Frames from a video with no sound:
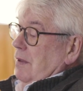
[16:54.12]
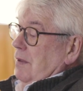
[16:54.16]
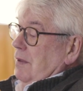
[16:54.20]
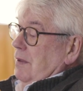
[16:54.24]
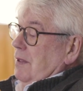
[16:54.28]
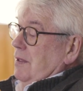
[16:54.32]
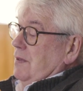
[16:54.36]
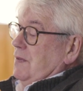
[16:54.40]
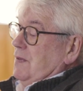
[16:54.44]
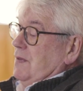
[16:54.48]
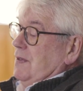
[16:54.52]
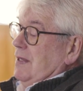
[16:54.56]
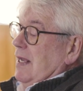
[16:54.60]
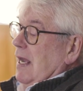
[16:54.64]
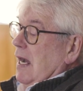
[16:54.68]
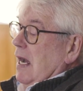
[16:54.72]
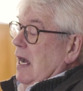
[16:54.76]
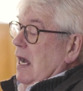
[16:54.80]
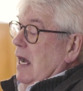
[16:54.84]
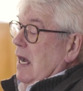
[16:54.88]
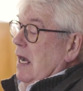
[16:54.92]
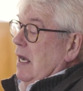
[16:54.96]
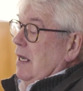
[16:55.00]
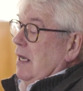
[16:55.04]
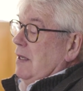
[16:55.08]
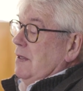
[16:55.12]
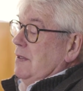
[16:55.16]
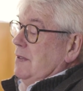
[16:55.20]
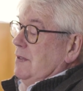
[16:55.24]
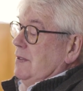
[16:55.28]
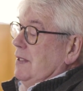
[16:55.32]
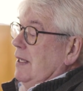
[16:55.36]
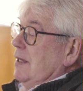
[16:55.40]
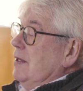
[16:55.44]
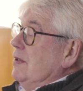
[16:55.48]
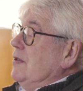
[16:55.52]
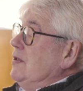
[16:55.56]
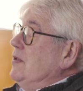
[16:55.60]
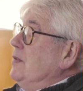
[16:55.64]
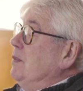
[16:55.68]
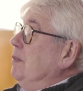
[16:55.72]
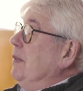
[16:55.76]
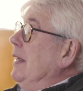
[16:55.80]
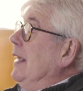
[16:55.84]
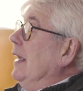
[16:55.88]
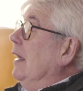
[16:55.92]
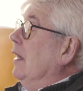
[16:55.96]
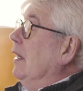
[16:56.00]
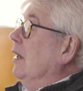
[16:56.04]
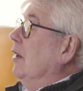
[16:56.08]
that
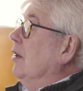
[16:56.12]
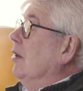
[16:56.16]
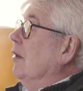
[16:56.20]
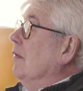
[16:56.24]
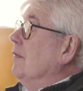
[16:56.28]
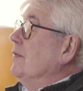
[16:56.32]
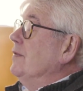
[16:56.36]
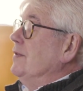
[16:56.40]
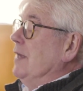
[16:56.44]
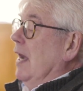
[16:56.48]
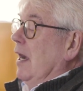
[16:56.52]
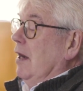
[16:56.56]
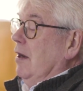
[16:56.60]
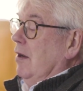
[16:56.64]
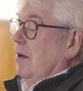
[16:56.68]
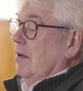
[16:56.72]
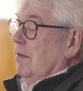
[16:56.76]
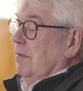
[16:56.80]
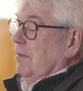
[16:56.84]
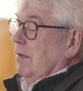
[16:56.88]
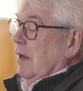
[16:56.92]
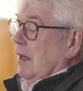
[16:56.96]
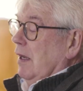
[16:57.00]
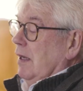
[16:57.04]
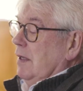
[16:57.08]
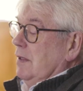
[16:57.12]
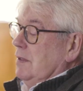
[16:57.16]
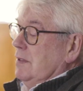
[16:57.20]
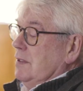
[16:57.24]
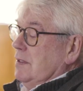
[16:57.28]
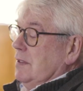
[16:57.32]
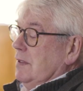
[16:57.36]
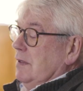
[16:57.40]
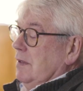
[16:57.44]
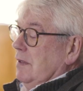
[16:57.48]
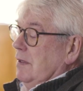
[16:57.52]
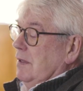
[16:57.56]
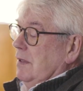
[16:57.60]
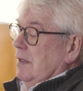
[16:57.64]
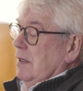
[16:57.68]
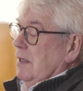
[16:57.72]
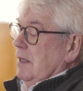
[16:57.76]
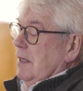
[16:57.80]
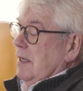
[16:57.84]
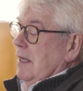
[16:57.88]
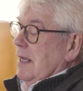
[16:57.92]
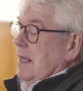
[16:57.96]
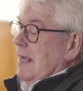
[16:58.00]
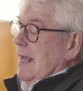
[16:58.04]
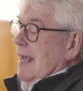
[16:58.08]
speak of sacrifice,
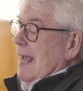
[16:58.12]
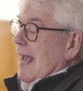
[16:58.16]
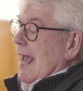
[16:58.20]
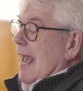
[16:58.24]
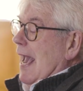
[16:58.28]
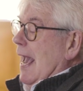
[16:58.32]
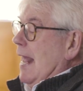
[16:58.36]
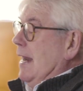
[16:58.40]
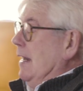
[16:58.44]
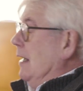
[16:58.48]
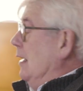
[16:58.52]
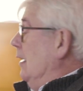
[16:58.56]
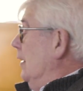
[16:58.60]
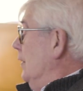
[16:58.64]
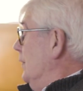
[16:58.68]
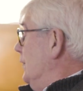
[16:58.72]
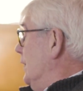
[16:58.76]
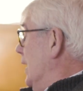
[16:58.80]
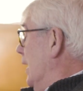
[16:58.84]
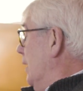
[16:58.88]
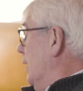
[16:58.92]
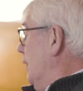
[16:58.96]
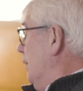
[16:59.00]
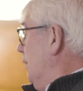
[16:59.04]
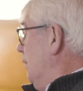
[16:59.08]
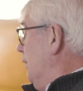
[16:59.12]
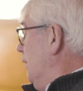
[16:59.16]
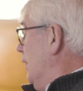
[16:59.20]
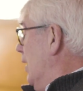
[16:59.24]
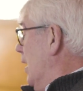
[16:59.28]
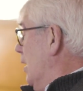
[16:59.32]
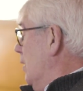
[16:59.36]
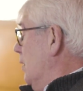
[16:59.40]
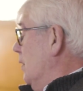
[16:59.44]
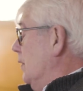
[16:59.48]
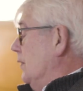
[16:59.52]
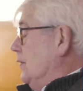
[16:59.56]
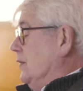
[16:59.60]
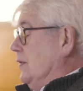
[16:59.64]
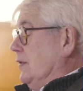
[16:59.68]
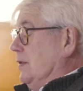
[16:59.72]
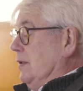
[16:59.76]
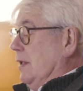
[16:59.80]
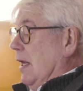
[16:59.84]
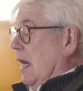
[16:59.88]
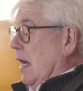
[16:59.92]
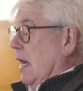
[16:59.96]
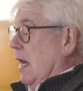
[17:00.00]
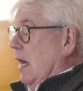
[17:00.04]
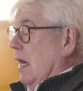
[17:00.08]
hands that flung
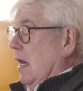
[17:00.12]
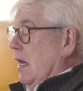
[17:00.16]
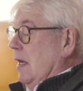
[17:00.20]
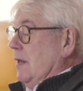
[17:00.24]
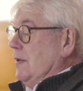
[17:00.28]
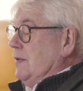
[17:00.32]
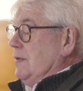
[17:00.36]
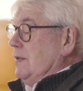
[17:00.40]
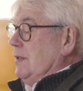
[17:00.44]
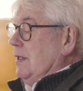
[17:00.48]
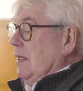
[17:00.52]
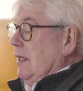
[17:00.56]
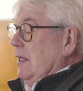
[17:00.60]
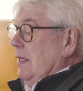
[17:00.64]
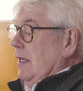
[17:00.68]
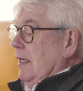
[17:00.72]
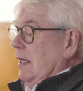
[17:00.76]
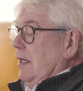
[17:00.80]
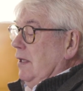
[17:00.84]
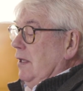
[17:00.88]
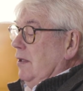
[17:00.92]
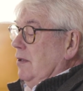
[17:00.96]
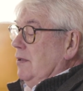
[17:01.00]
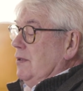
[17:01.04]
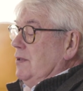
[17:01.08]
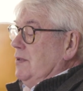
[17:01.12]
stars into